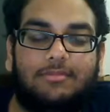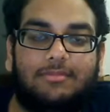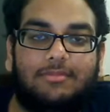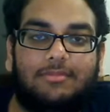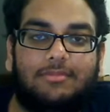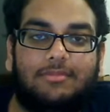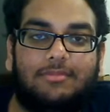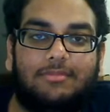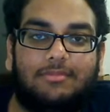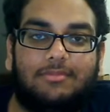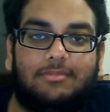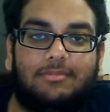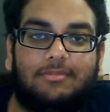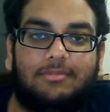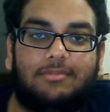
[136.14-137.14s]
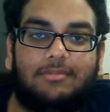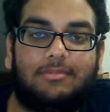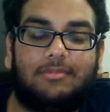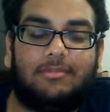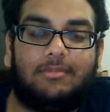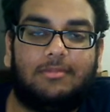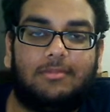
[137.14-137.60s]

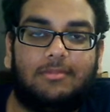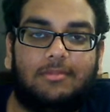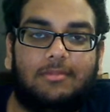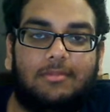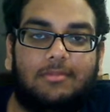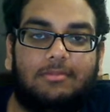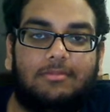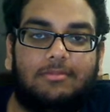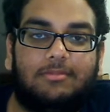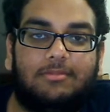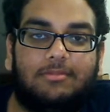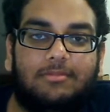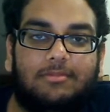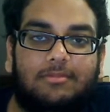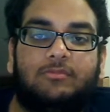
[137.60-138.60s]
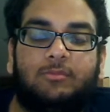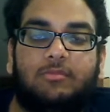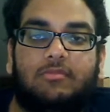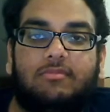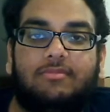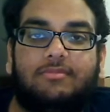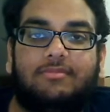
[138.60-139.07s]

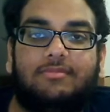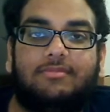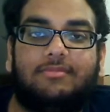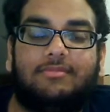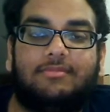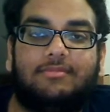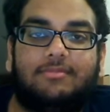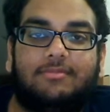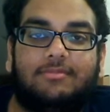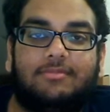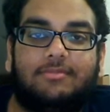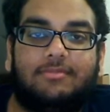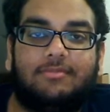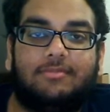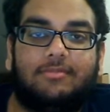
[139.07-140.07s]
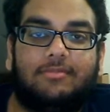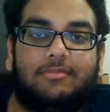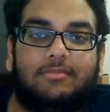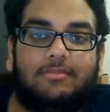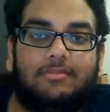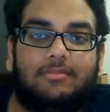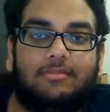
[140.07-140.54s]

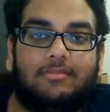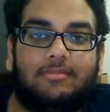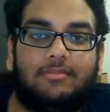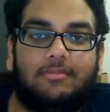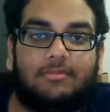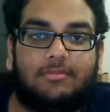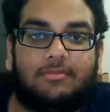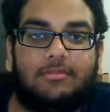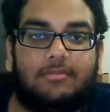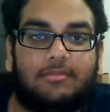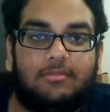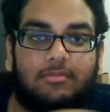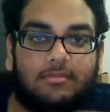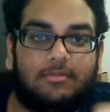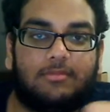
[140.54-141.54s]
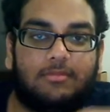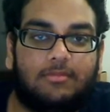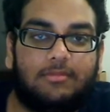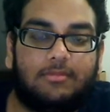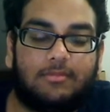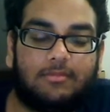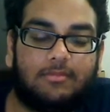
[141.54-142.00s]

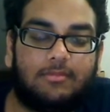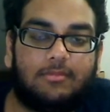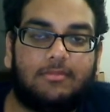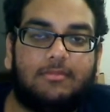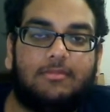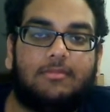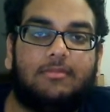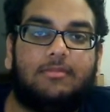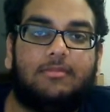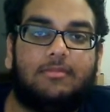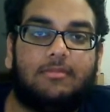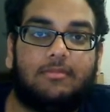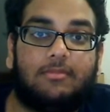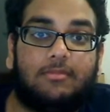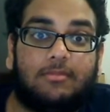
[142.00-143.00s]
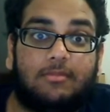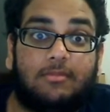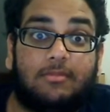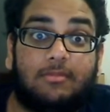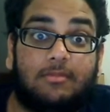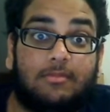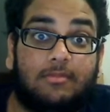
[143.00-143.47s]

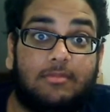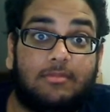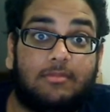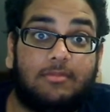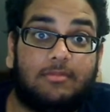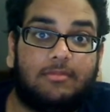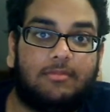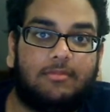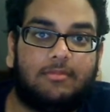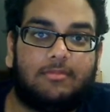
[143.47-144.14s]
The person shown says nothing.